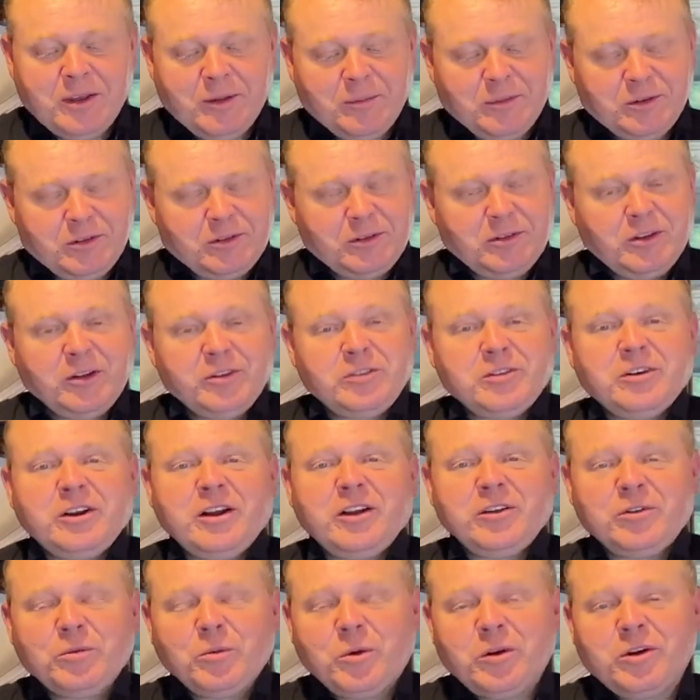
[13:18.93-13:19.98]
Mr. Delcher had
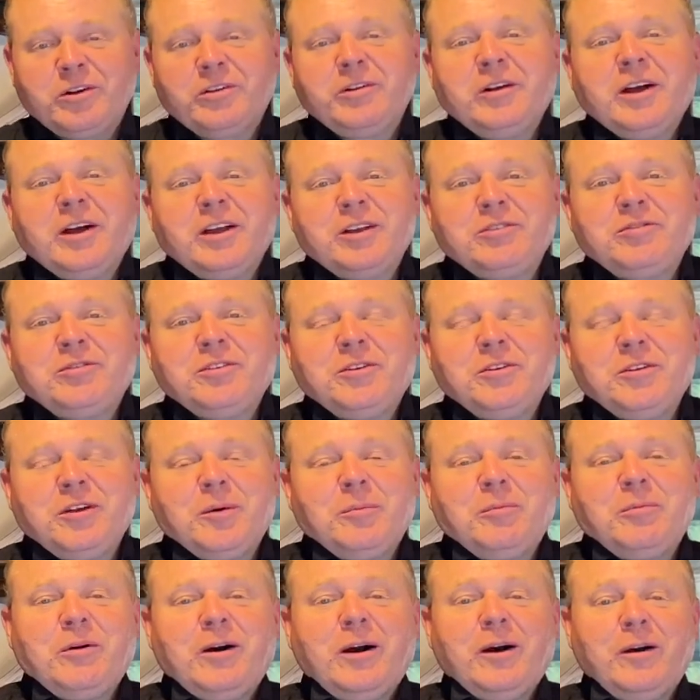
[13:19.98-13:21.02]
his water glass filled
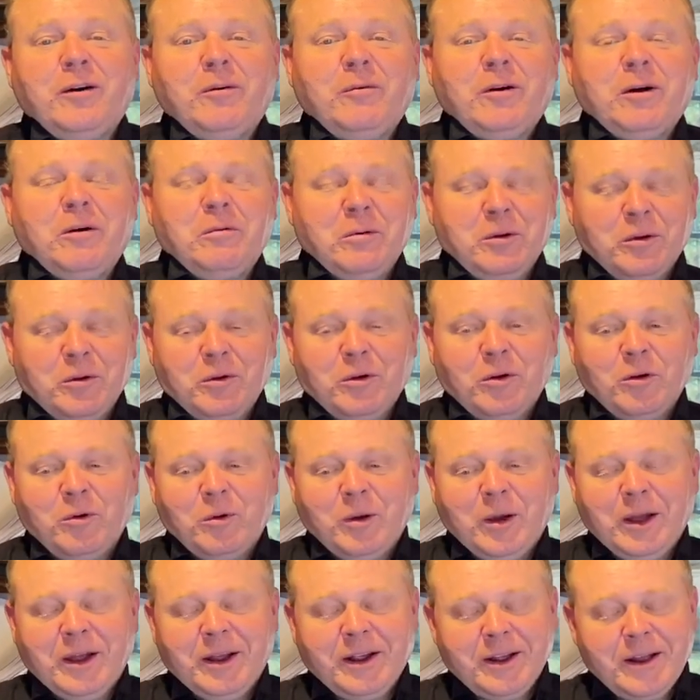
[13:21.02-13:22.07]
up while we were
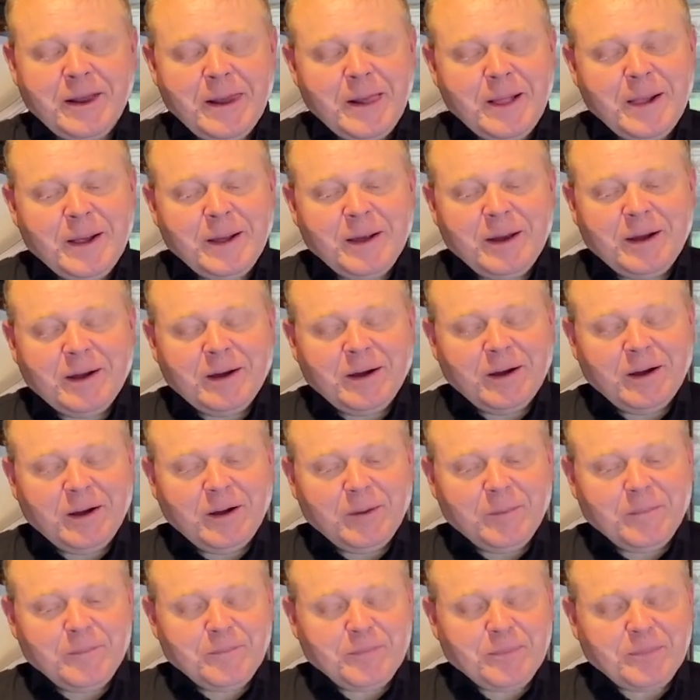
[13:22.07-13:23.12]
away,
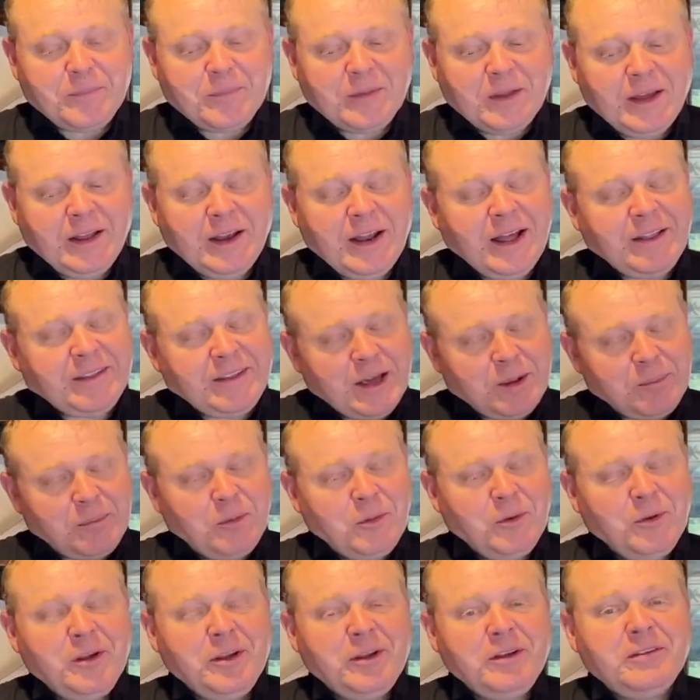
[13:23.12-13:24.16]
and at that
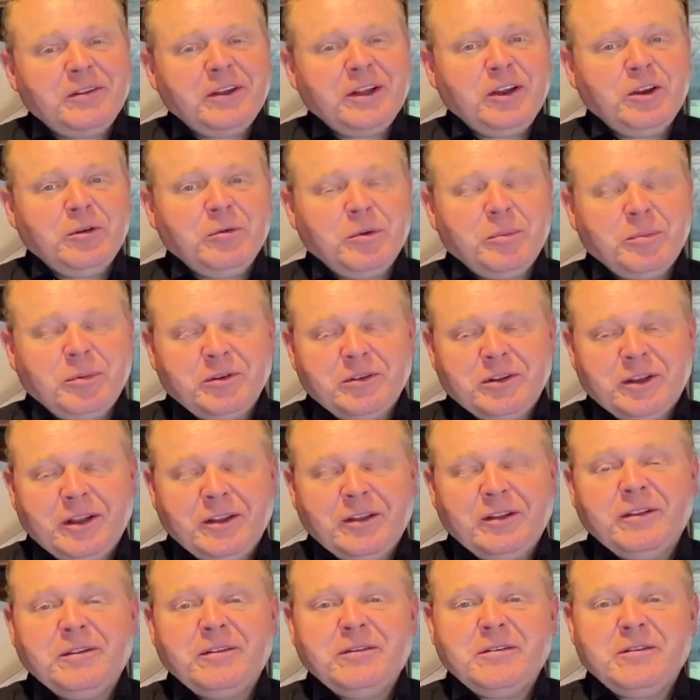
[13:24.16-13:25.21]
point, then you would present
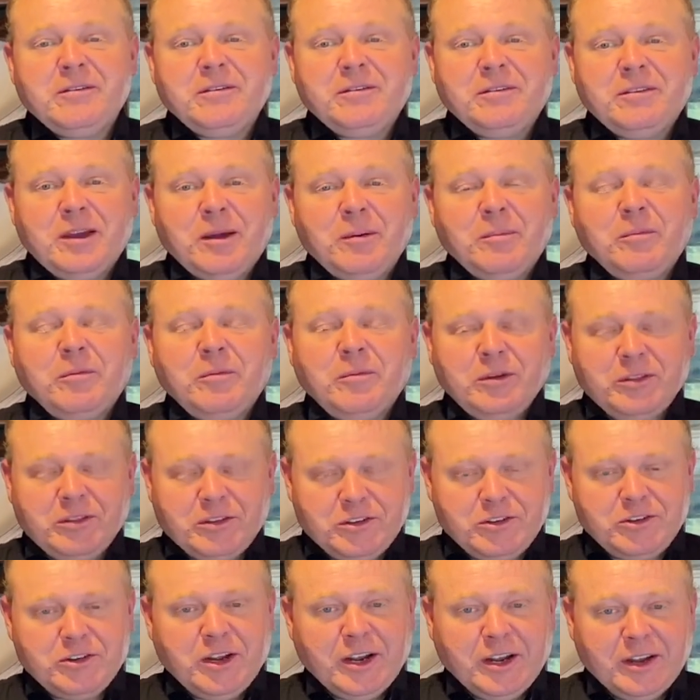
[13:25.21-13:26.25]
them with the
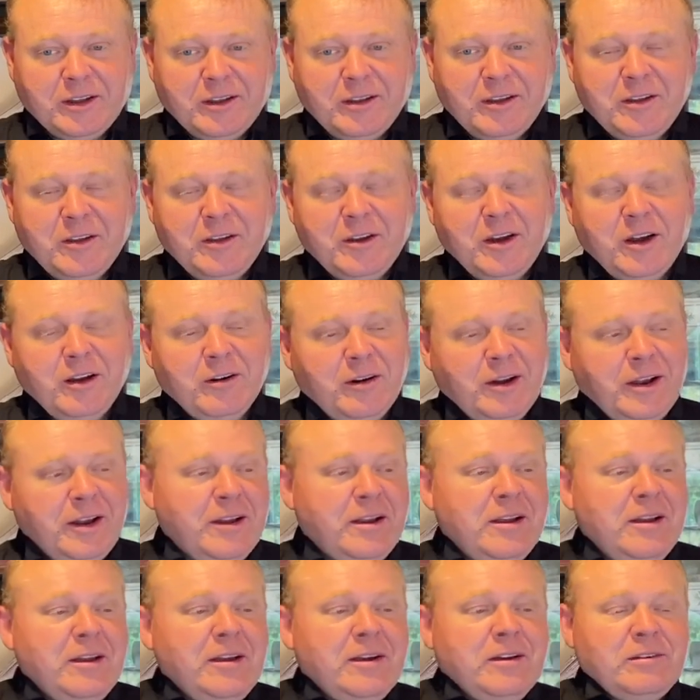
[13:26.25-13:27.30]
check. All right.
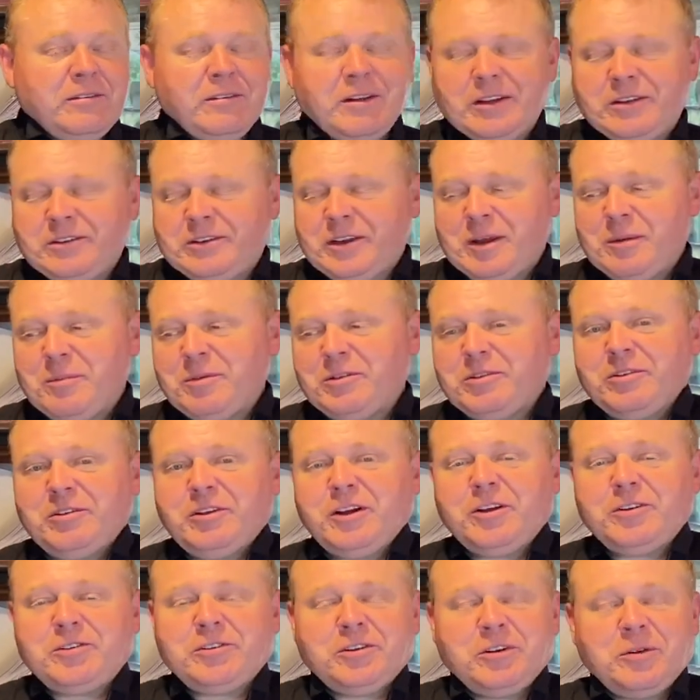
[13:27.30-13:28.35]
Let's say Mr.
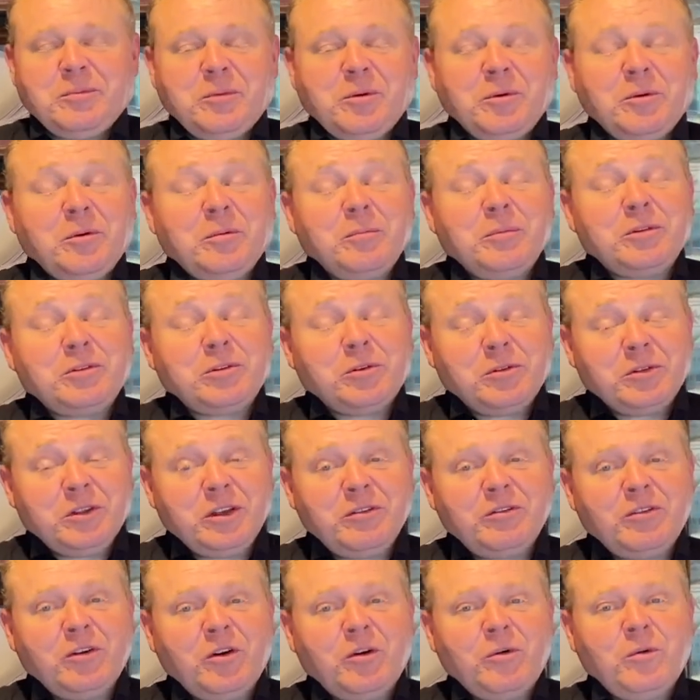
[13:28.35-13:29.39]
Delcher and Miss
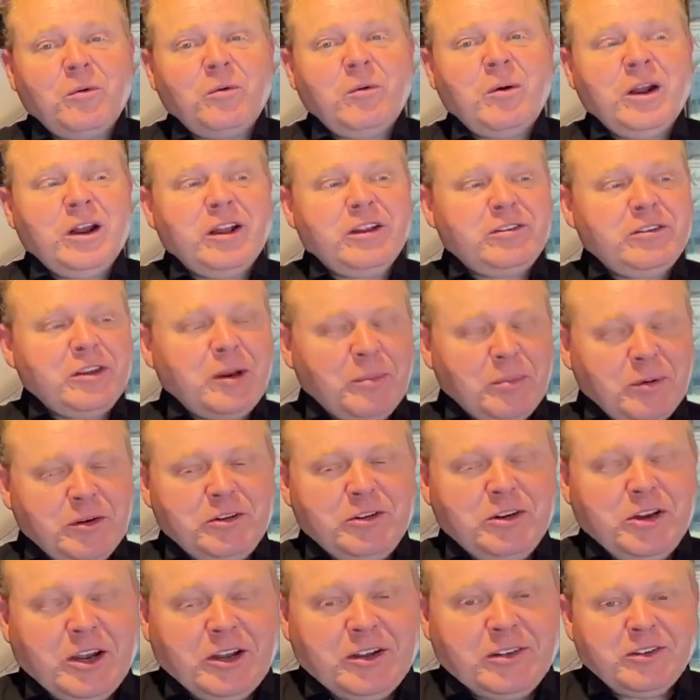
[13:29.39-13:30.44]
Olivo wanted separate
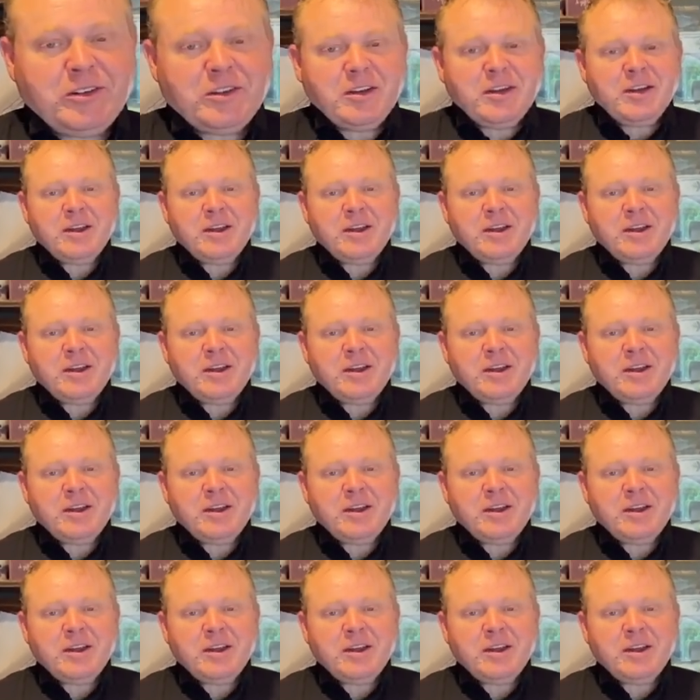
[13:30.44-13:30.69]
checks.